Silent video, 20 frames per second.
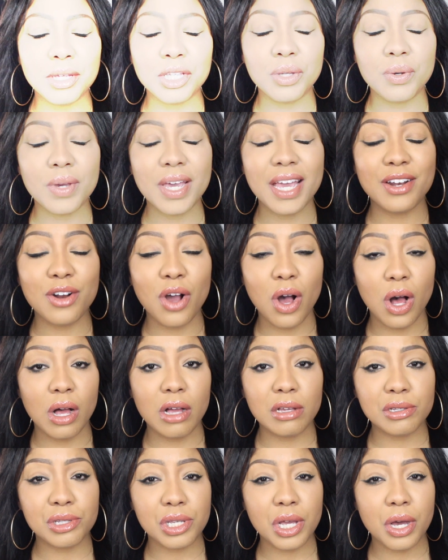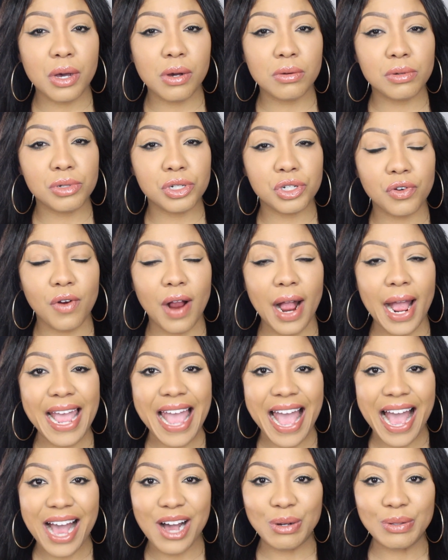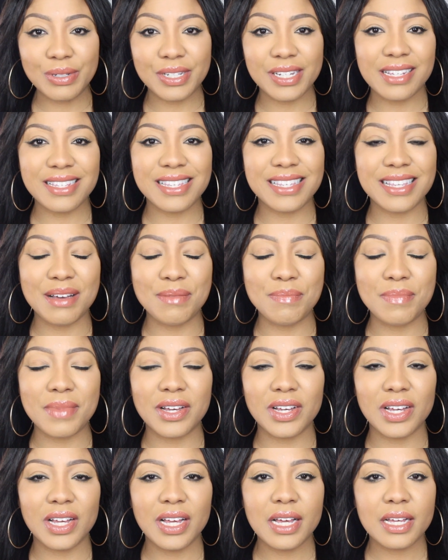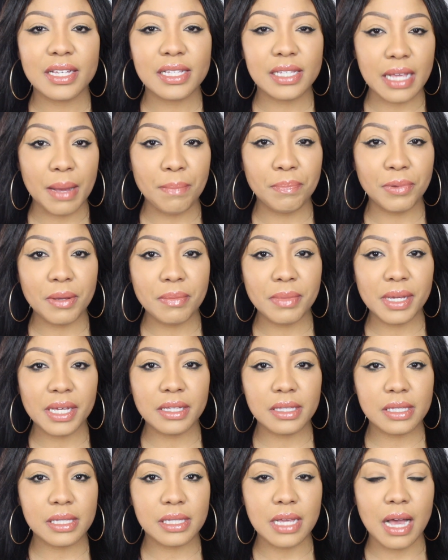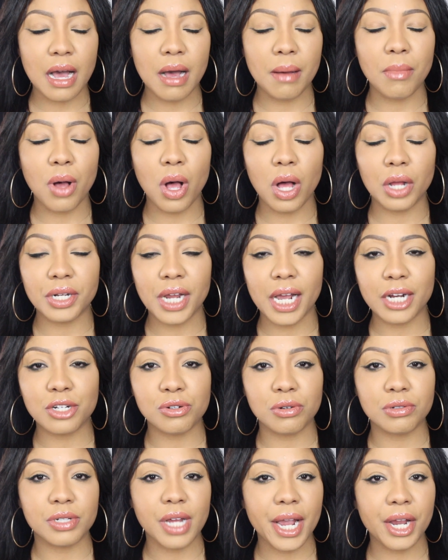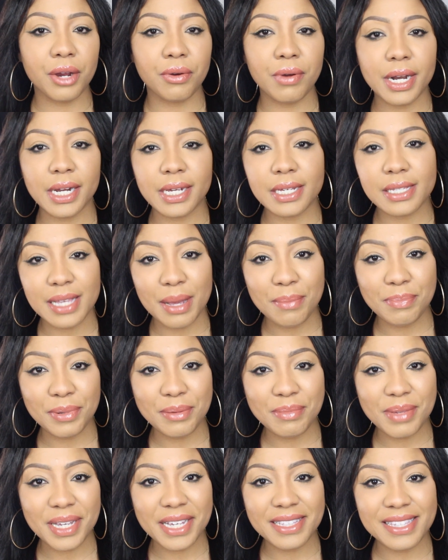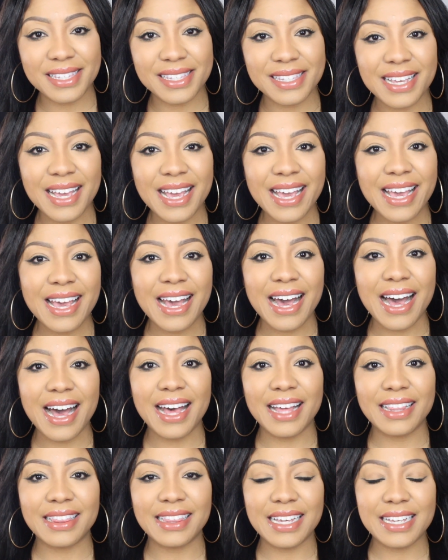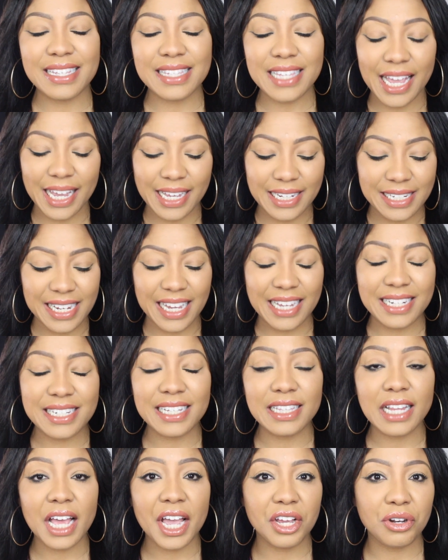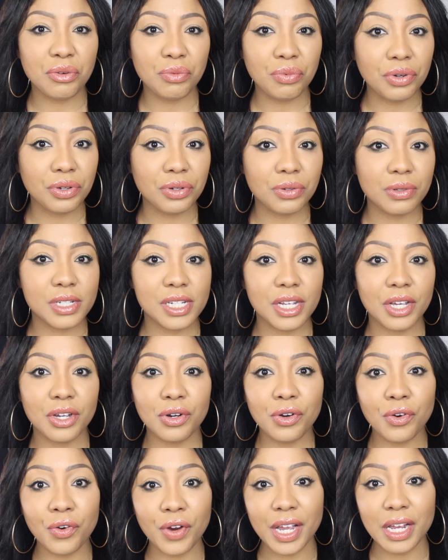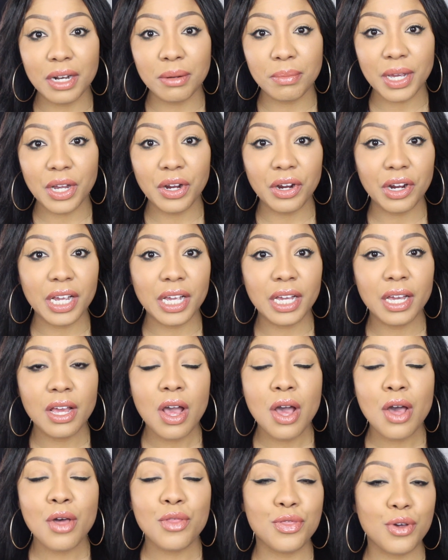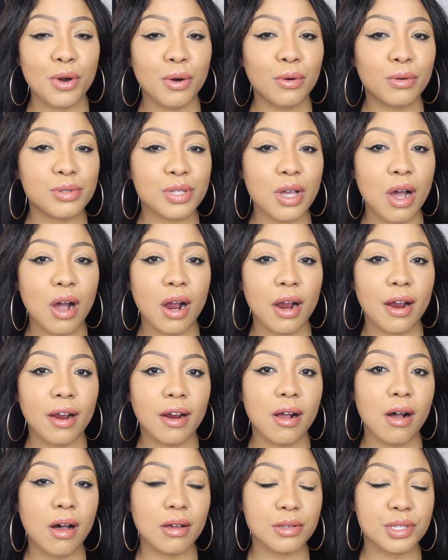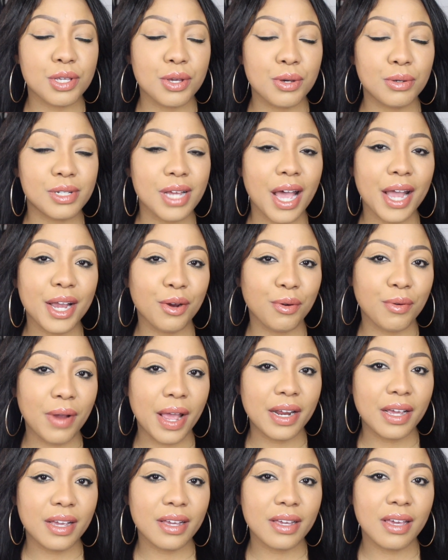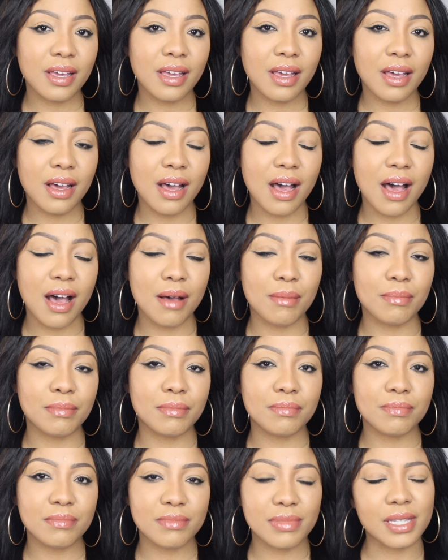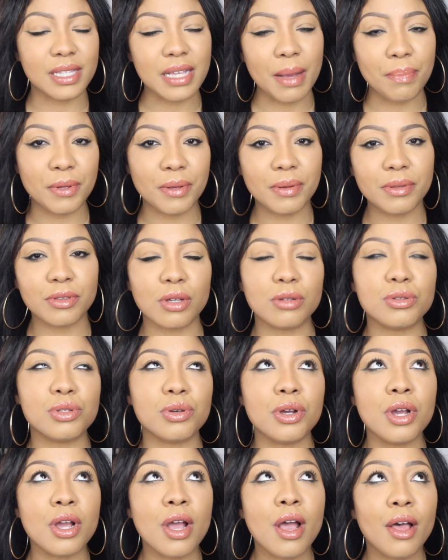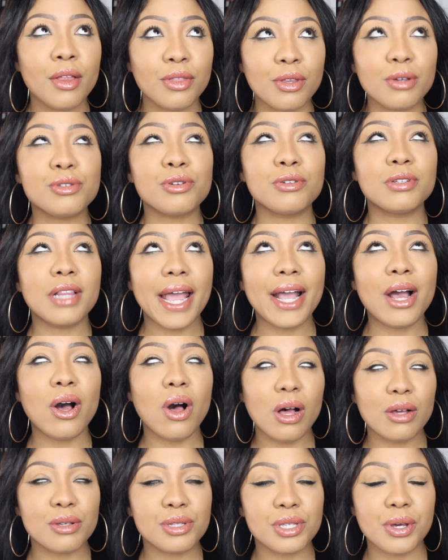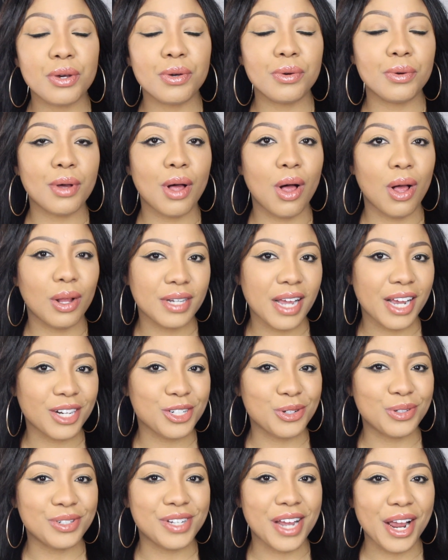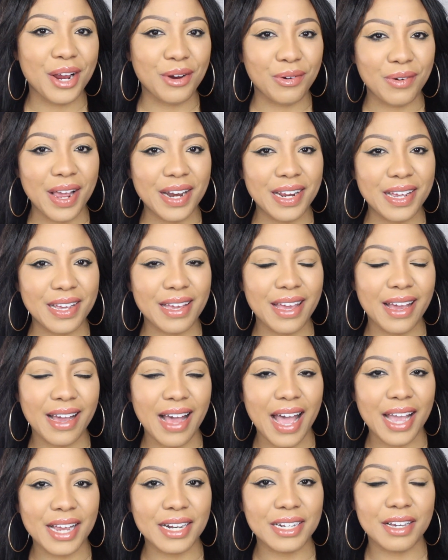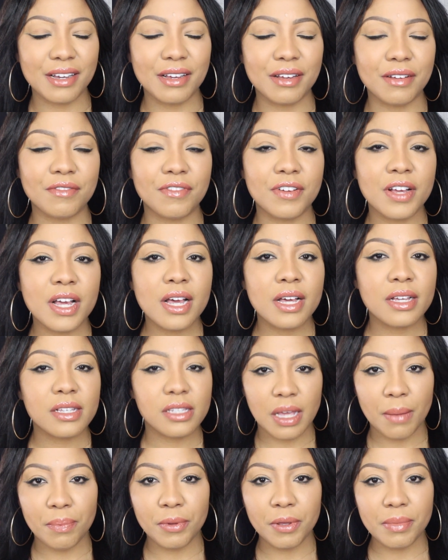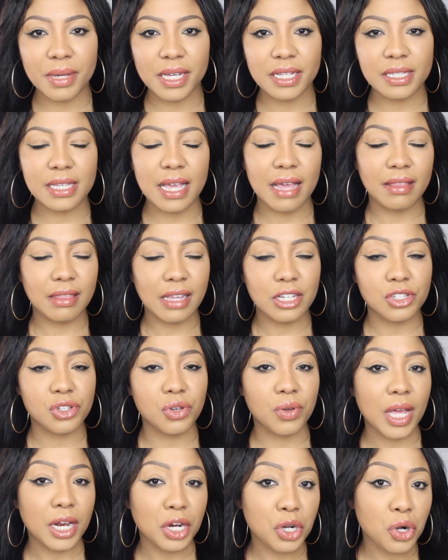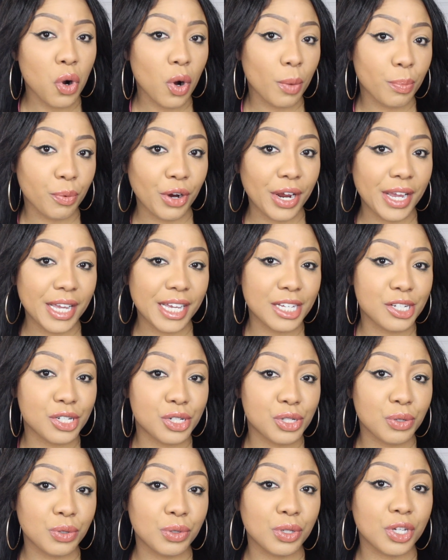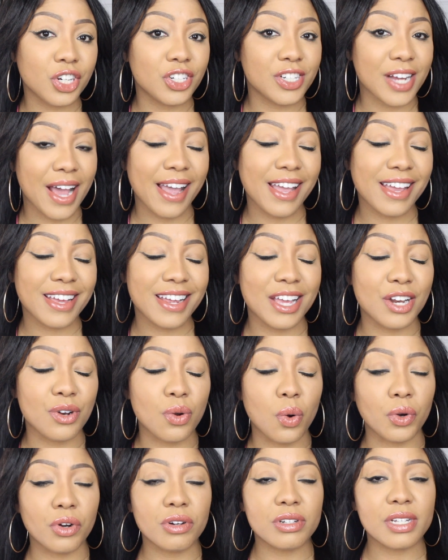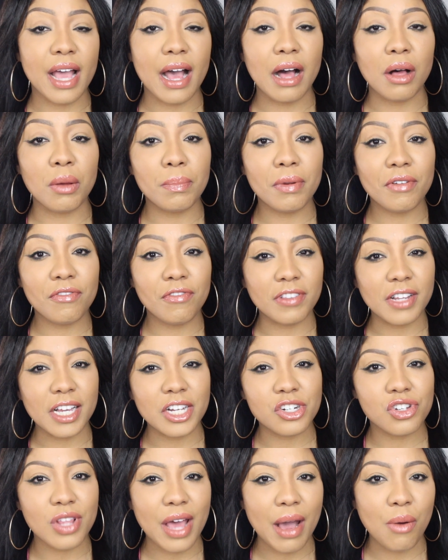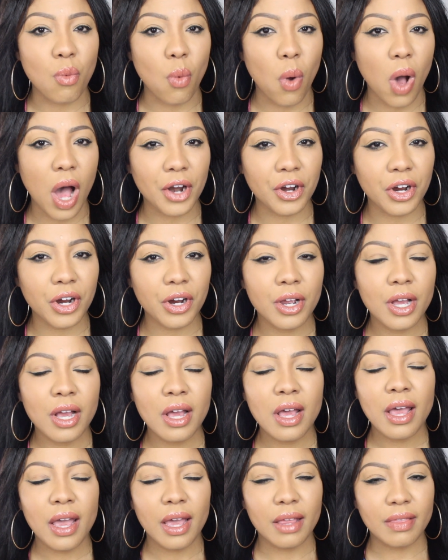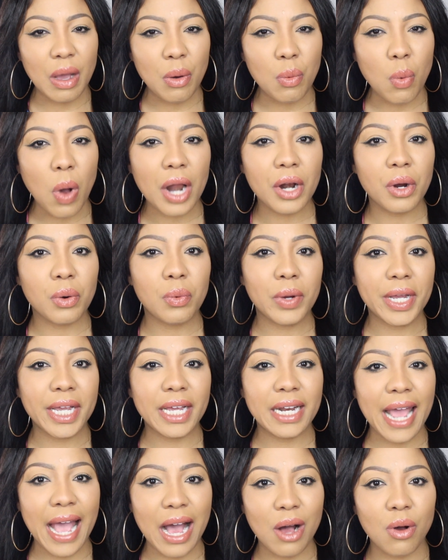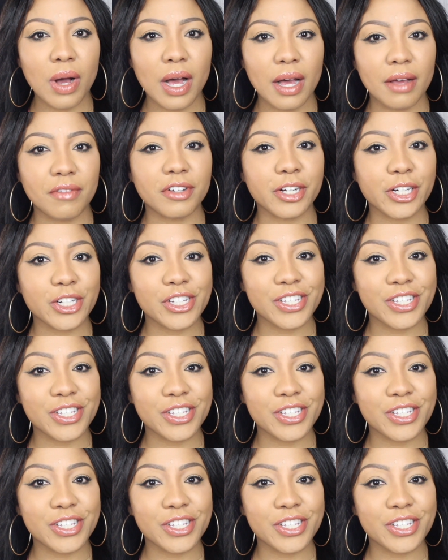You can also try out some supplements, all natural diuretic supplements, things like dandelion root, cranberry. Those are also diuretic. Those are like also all natural diuretic kind of supplements and things you can incorporate into your diet in order to help flush that water and that water weight out of your